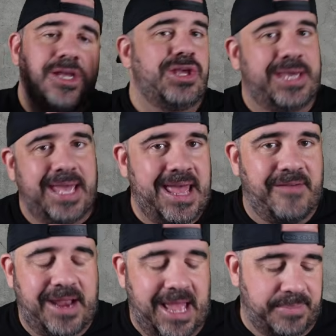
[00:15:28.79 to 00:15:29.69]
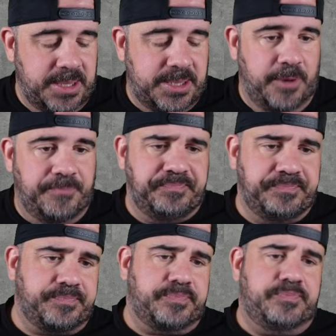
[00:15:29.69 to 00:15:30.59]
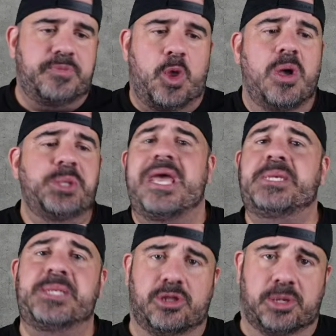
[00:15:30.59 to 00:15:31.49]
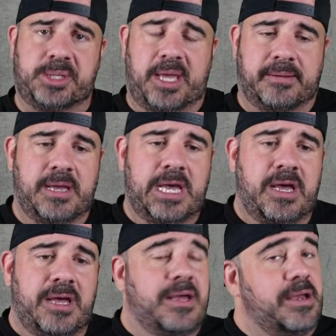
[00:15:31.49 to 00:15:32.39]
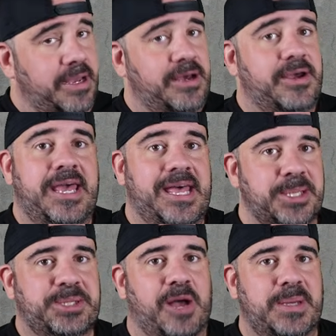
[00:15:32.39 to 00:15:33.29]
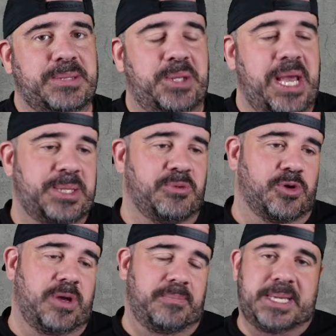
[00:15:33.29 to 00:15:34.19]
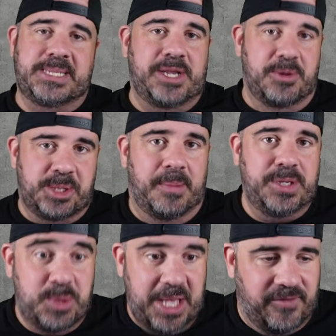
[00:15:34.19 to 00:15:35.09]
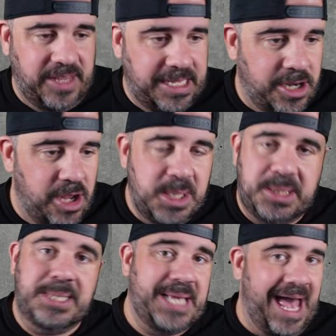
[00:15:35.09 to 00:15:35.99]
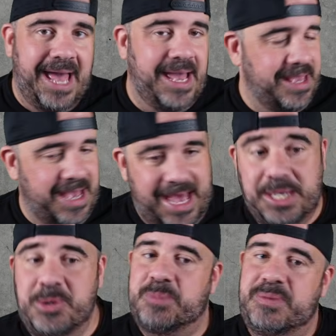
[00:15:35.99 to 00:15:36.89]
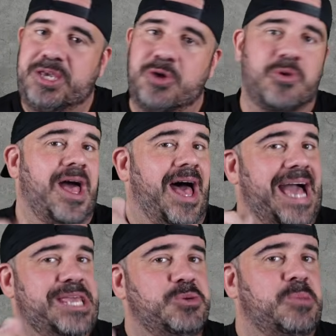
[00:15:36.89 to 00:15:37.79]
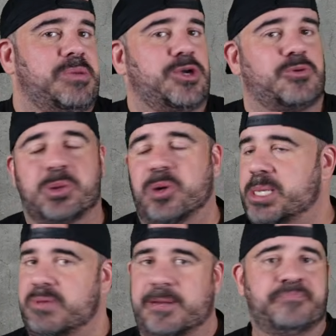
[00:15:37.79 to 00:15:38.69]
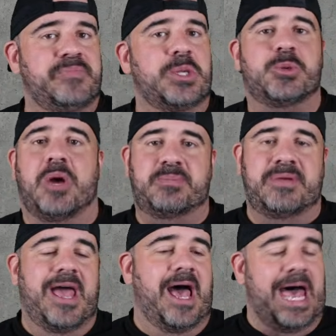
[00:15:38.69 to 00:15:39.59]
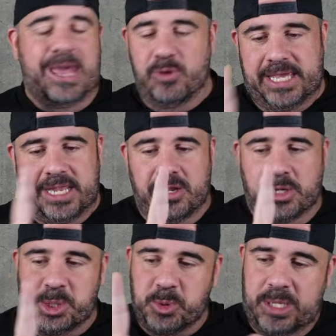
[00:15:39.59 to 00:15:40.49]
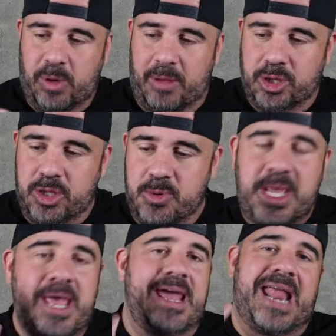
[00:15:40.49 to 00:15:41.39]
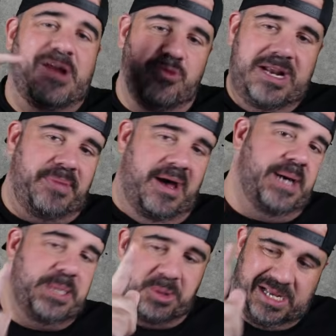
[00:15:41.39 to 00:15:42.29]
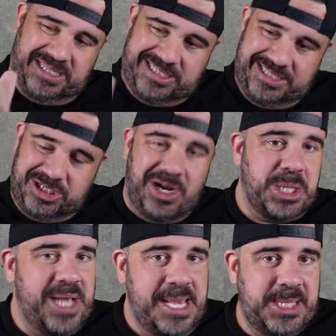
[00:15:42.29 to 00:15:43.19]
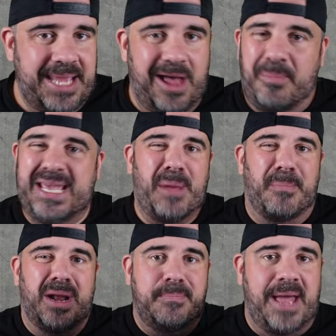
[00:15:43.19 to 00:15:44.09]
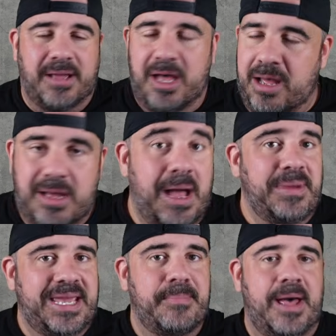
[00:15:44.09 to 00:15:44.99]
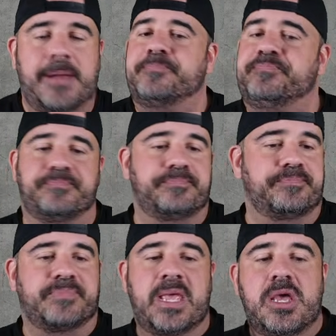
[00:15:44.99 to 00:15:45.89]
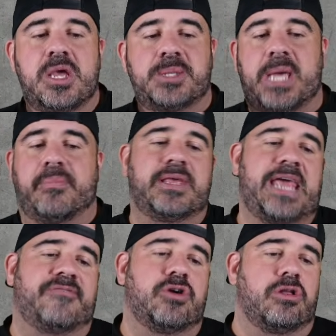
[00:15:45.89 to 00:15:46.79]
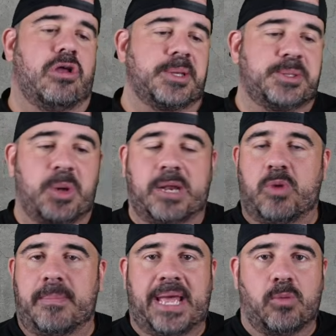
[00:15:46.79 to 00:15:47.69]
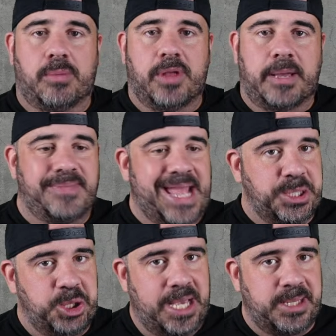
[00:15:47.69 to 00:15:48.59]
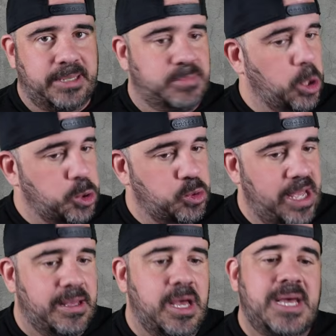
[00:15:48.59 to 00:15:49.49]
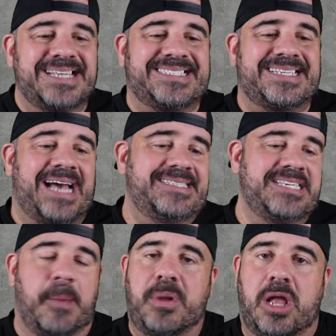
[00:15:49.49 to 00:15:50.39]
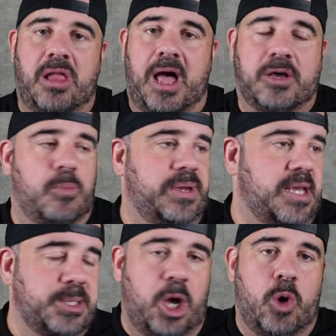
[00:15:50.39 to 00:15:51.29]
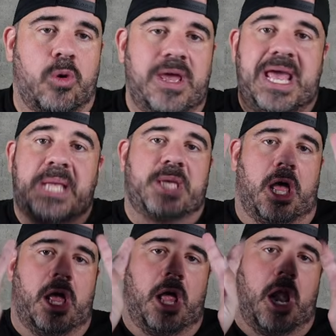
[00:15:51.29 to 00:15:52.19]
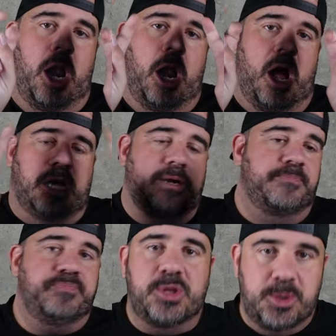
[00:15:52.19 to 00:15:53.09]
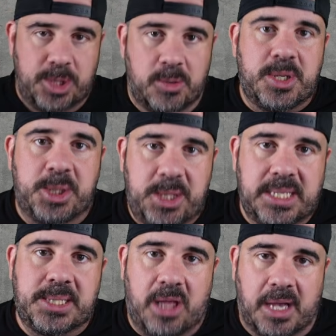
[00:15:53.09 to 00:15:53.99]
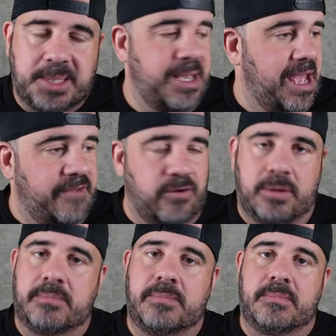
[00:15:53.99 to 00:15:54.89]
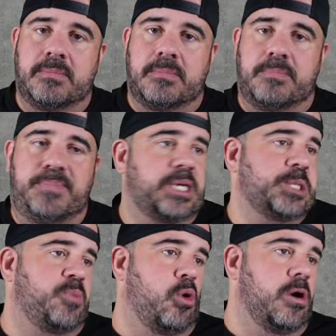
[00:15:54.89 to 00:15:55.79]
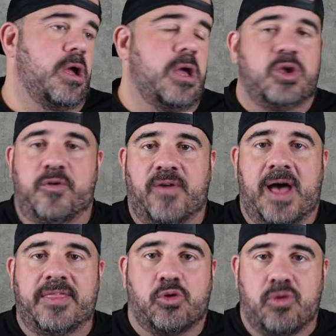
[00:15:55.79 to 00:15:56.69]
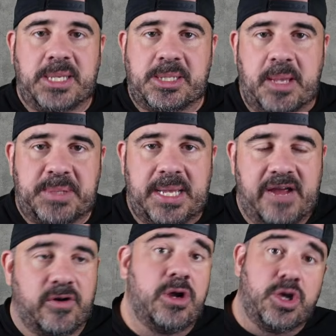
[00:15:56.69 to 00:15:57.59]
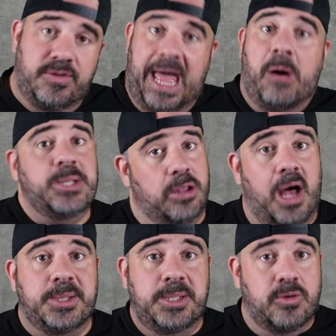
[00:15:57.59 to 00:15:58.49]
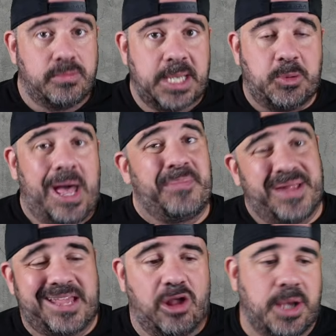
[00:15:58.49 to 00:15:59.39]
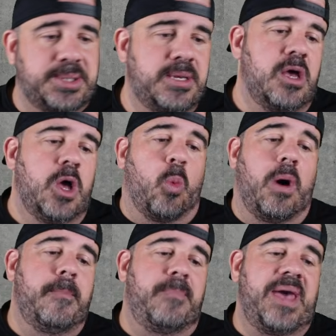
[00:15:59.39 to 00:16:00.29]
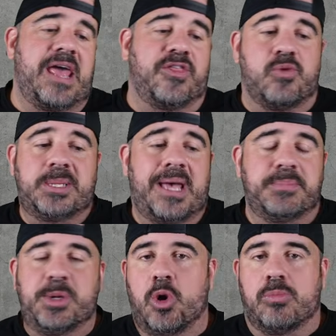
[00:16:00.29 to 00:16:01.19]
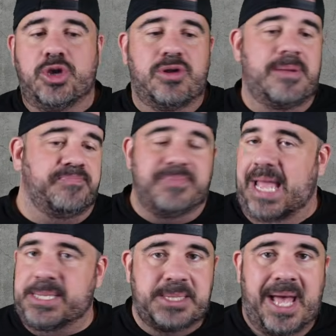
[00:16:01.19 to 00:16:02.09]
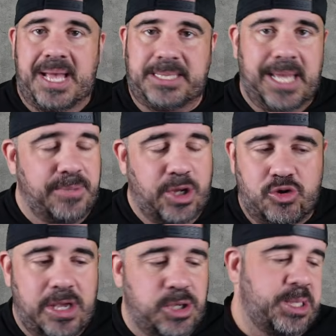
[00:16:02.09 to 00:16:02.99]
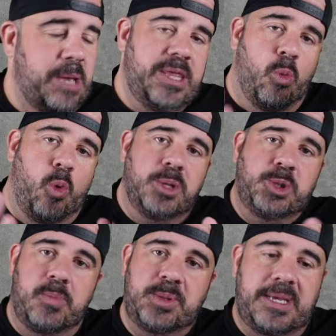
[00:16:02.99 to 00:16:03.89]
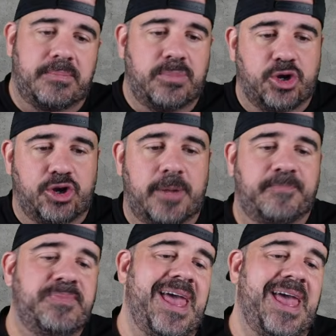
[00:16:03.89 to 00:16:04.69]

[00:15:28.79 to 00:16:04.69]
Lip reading: You can't have that happen. So what chasing looks like. Oh, yeah, let's talk about some chasing real quick because I know some of you definitely did know this because I used to be you. I used to be you. Trust me. Trust me. I would get in a streak where I would lose and I'd redeposit, try to chase it down. I'm gonna get my money back. Oh, I'm gonna get mine. Doubling after a loss, trying to win it back in one play. That's chasing. Don't do that. Sizing up on a lock. Oh, because it's a lock. There's no such thing as locks ever. Pick a sport, you find the craziest upset ever. That was a lock too. Guess what happened? It lost. One bet at 3 times your normal unit, that's the sizing up. You don't do that. You stay within 1-2%. You're good.